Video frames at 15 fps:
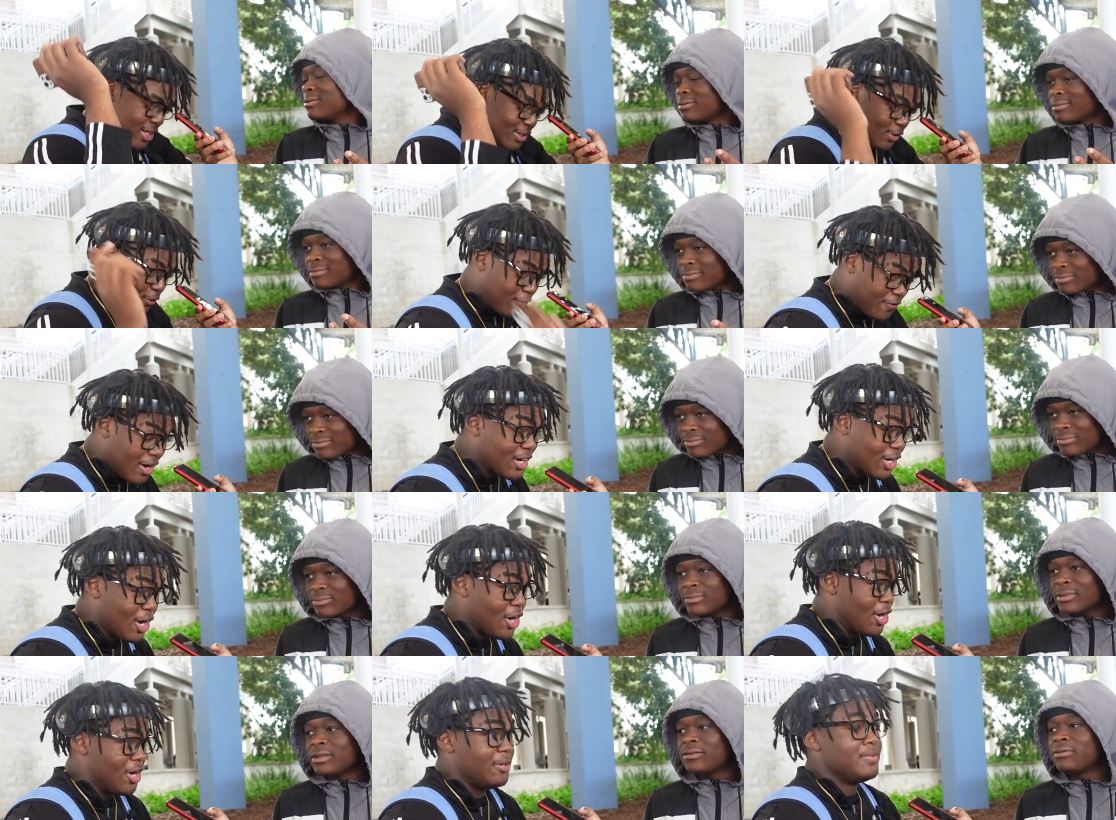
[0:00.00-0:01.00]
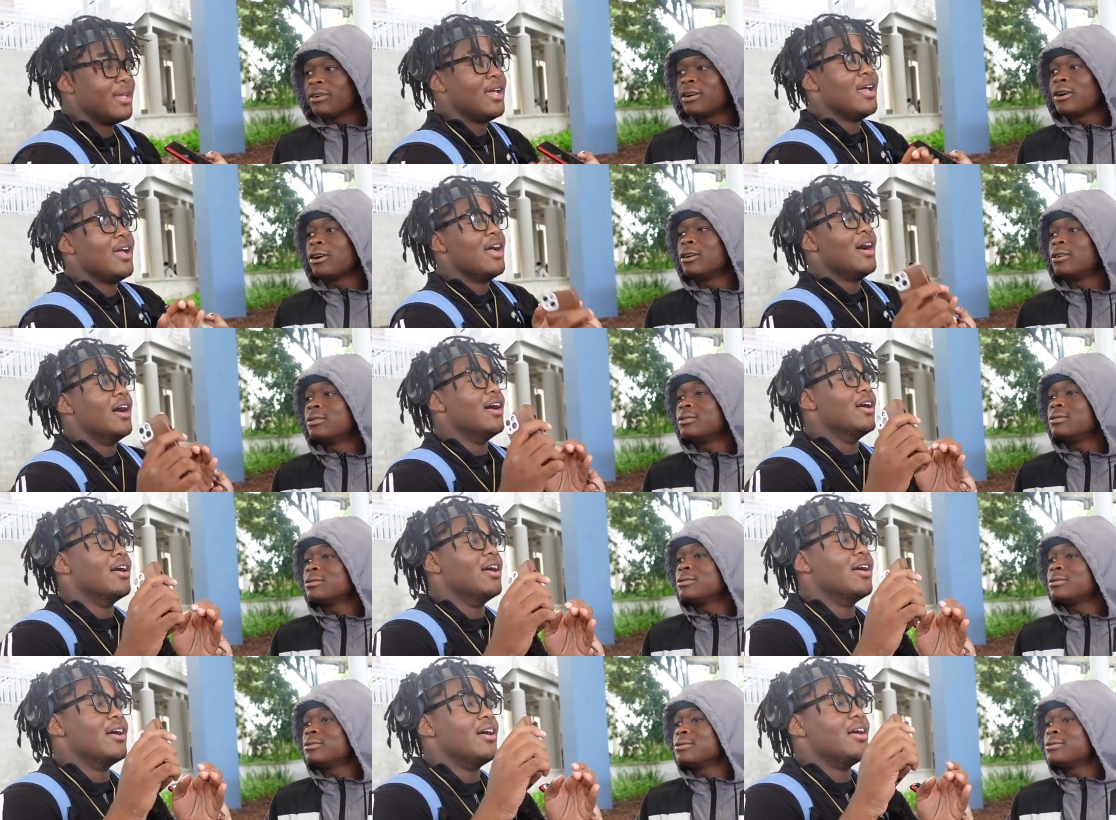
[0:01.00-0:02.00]
Speaker 1: So fuck Ooh, her. Fuck her. Uh,
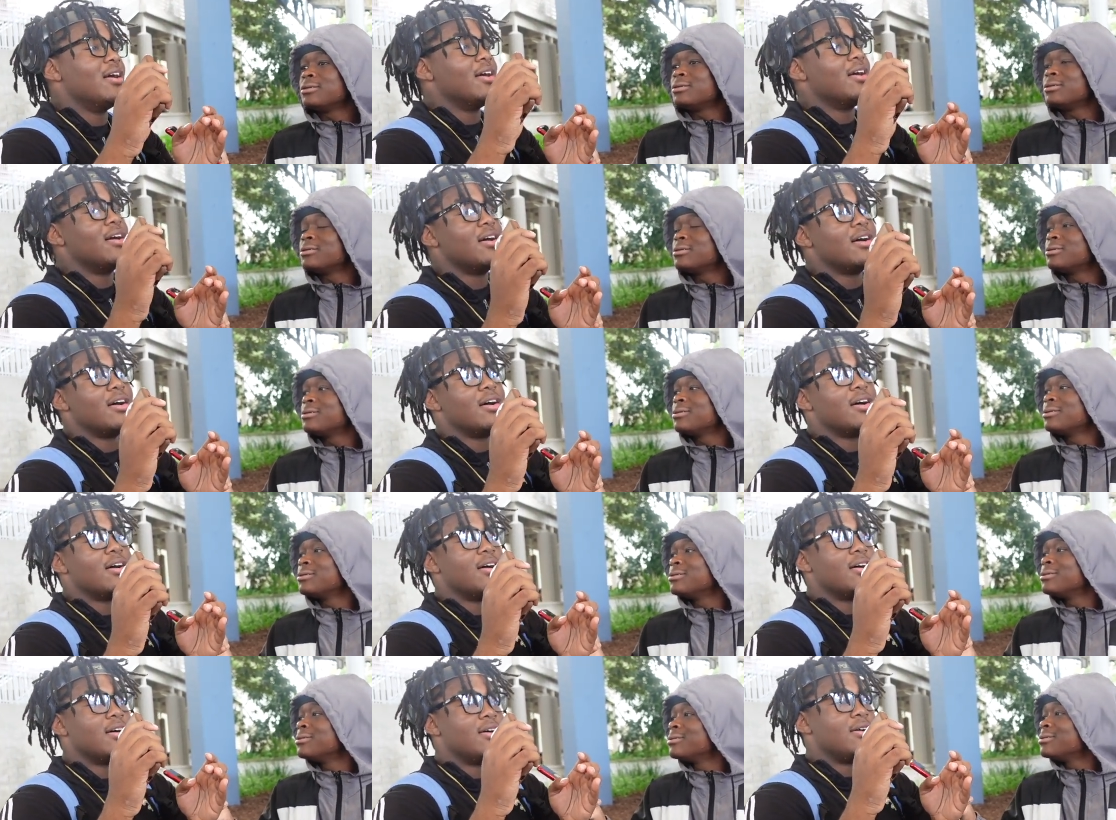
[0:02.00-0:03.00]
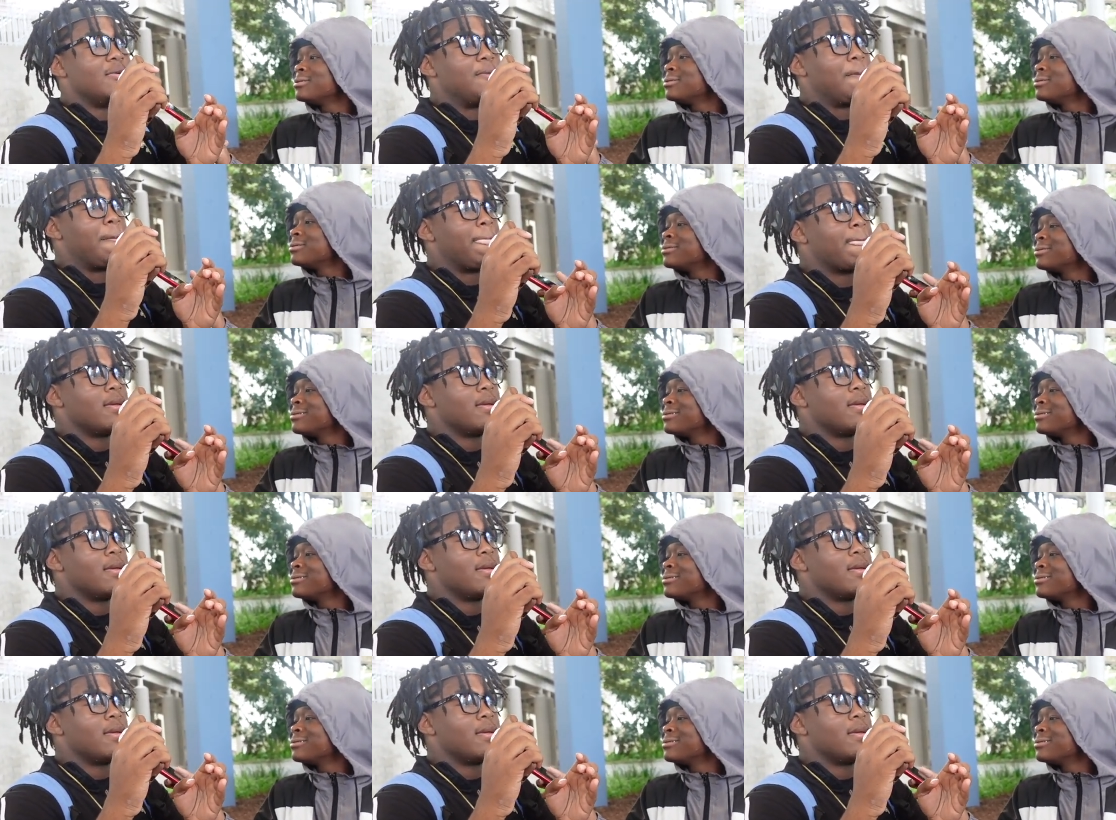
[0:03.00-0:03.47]
uh, uh, uh, um,